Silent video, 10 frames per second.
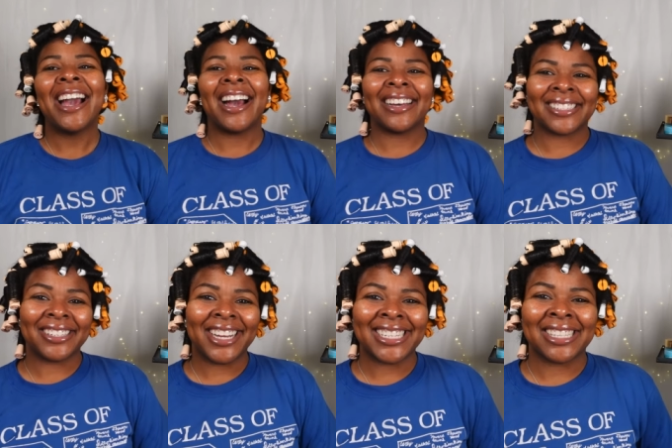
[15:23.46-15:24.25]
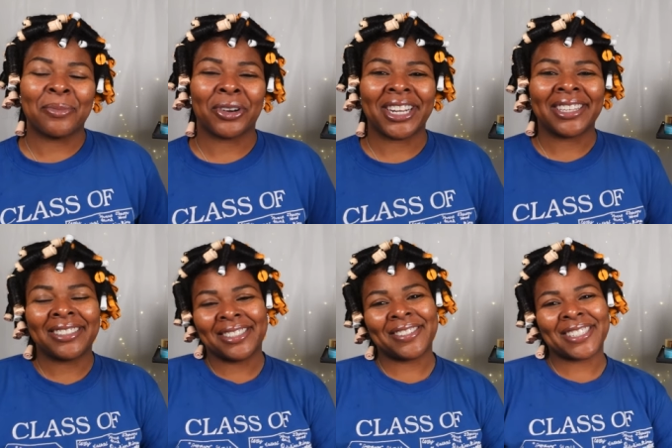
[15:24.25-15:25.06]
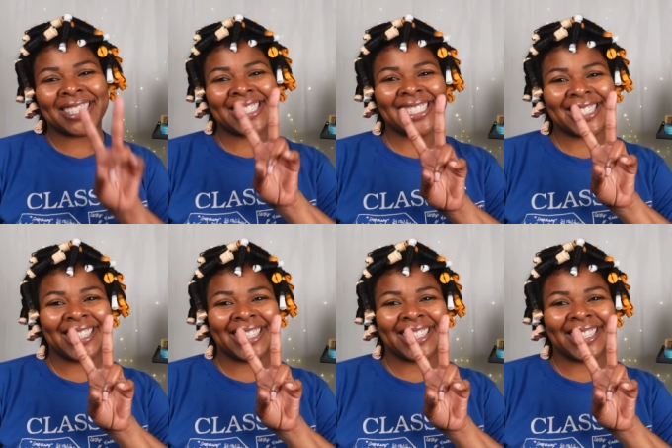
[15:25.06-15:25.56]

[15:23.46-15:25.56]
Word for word: I'll see you guys in the morning. Deuces.